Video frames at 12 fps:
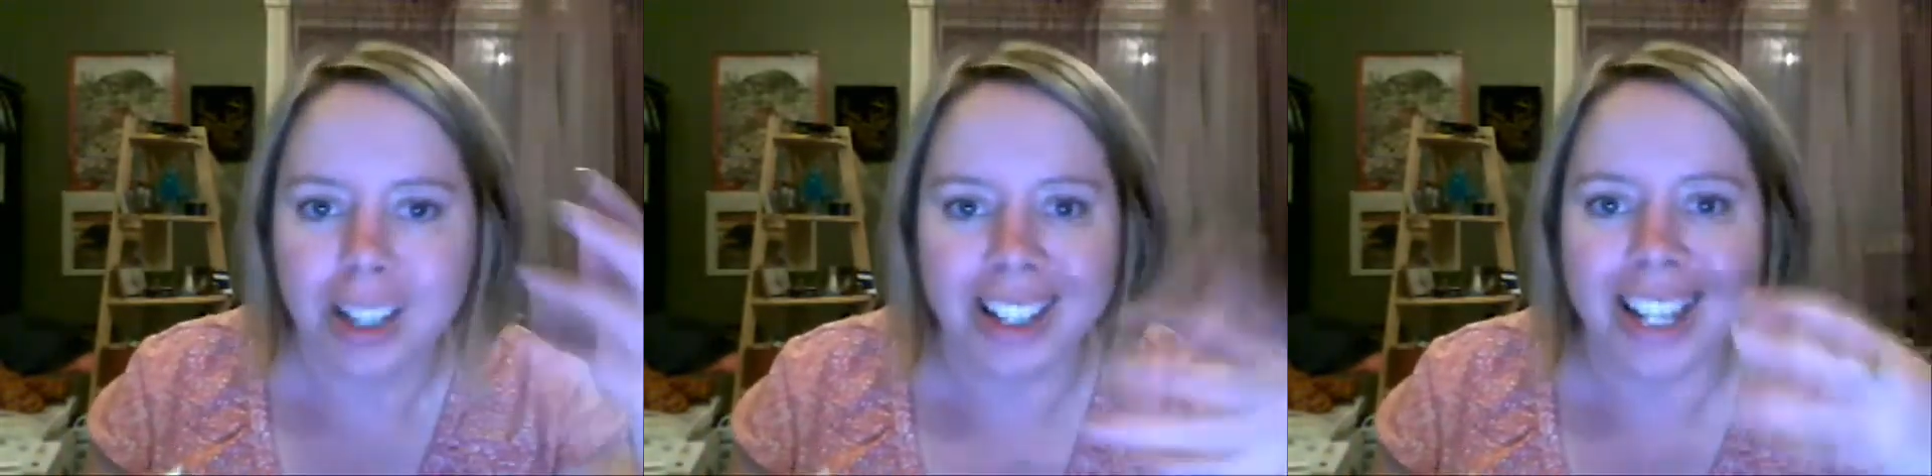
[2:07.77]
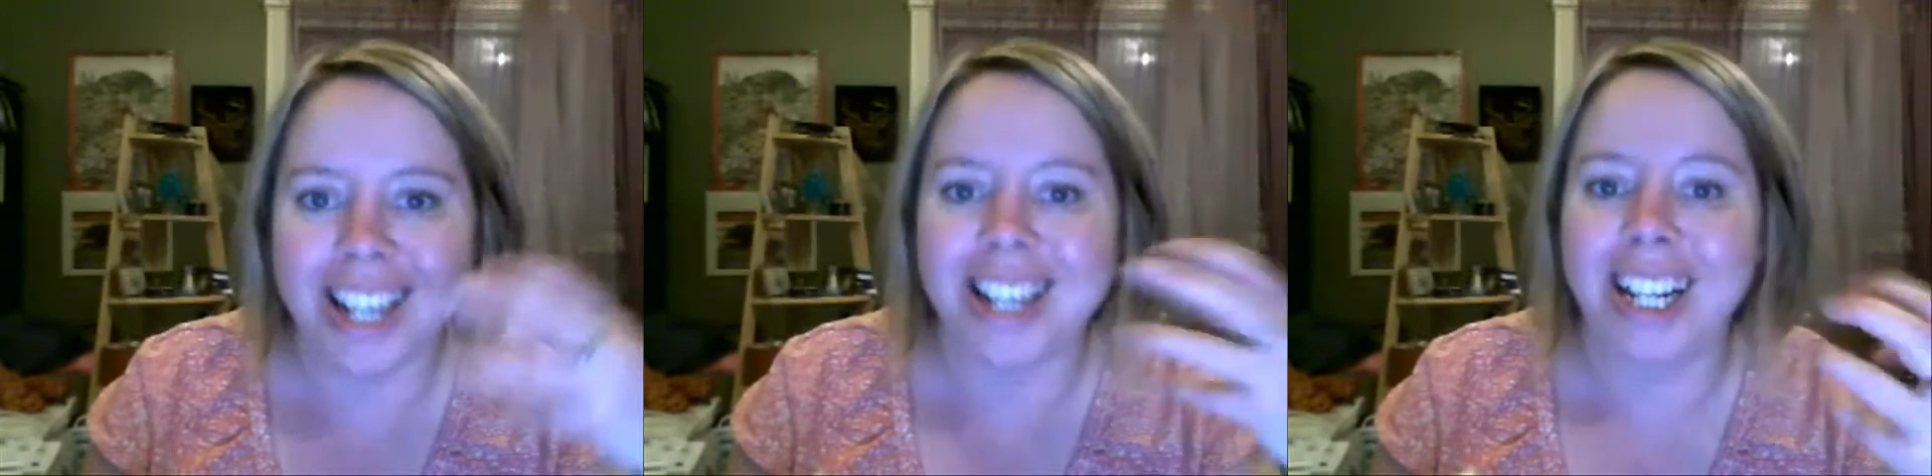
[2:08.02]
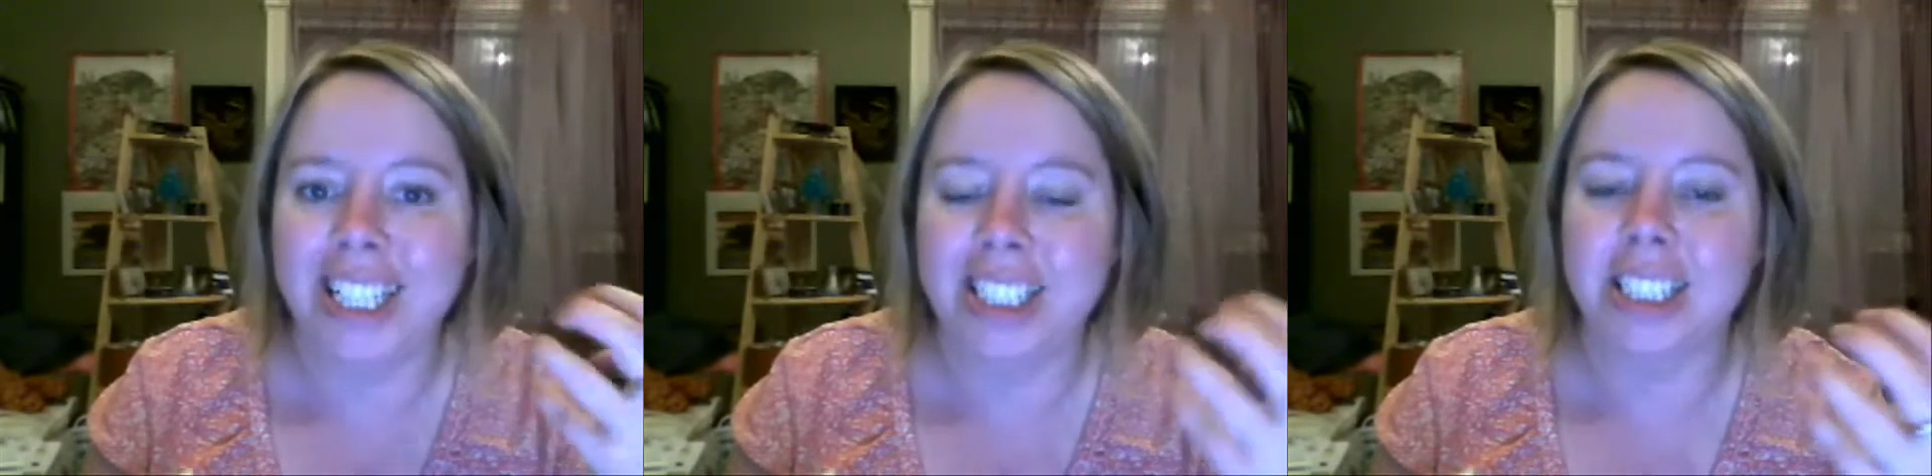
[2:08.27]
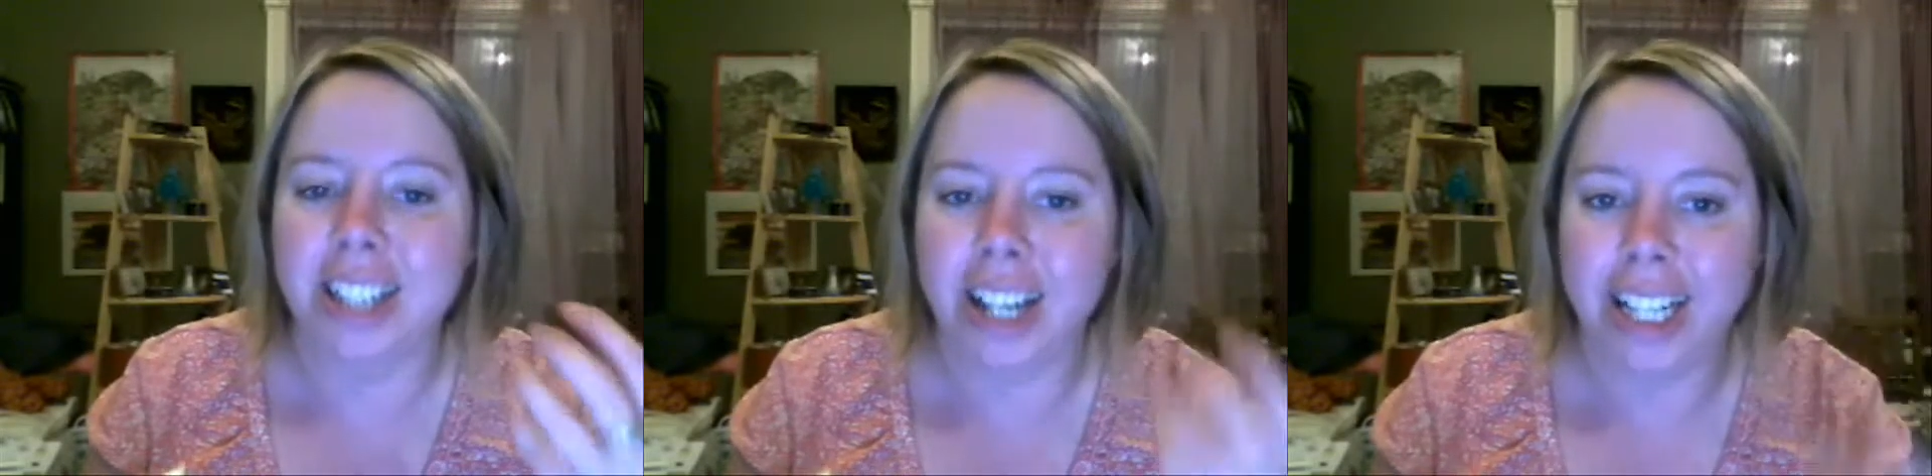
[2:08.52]

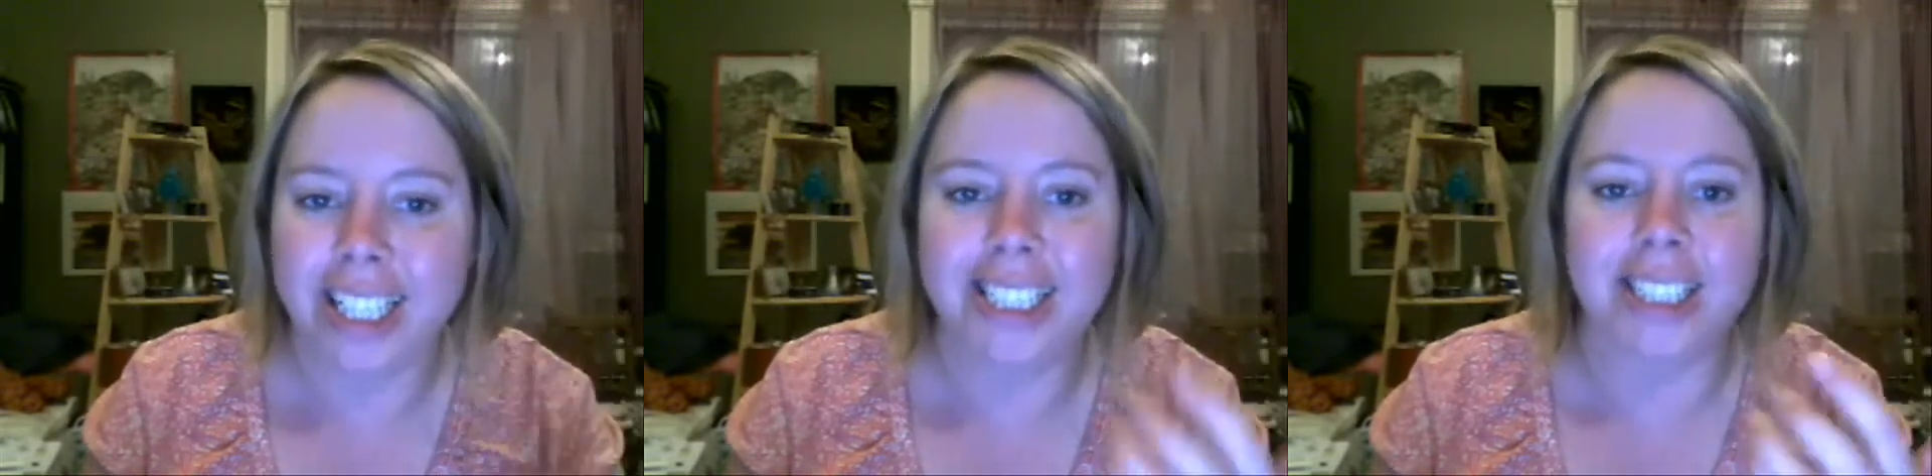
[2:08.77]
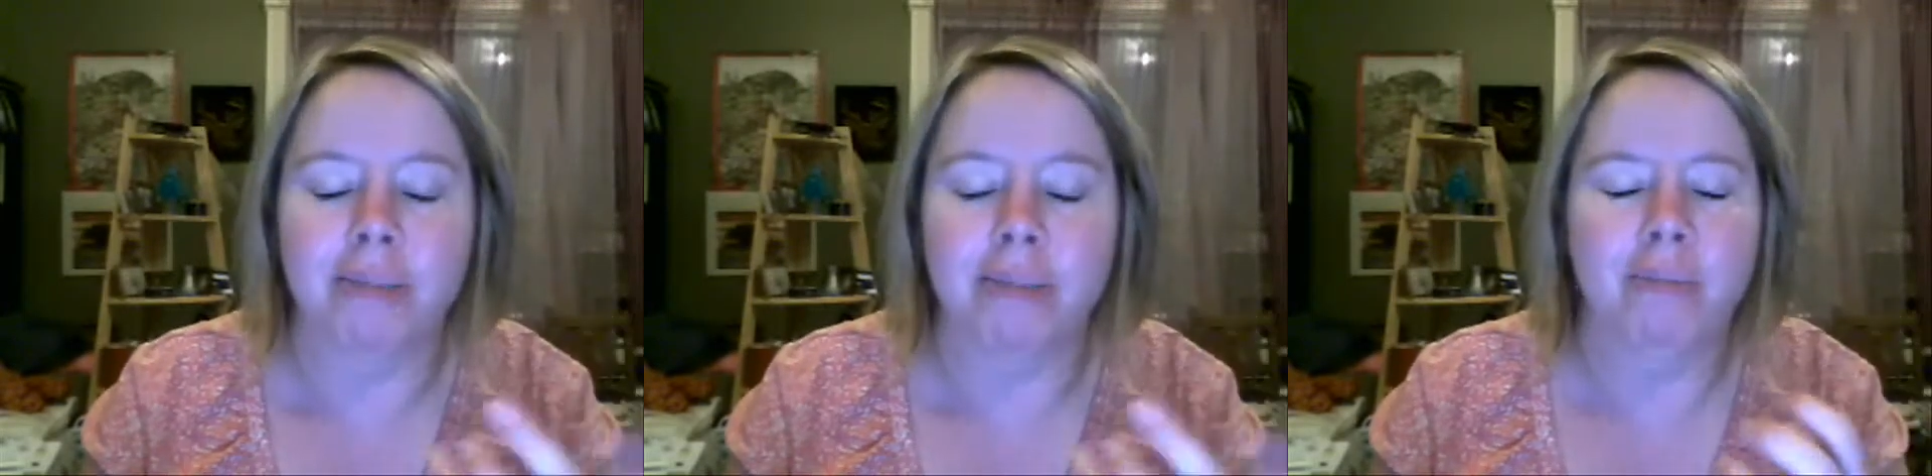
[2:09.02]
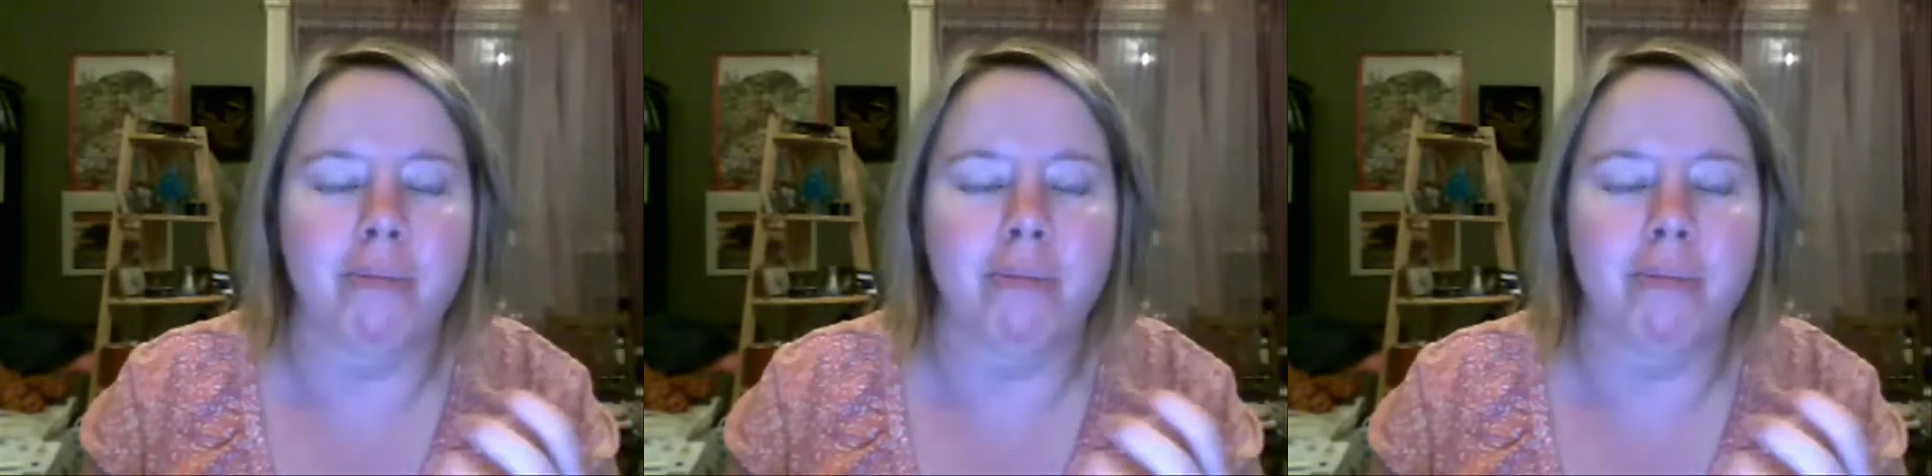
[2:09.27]
nice, nice,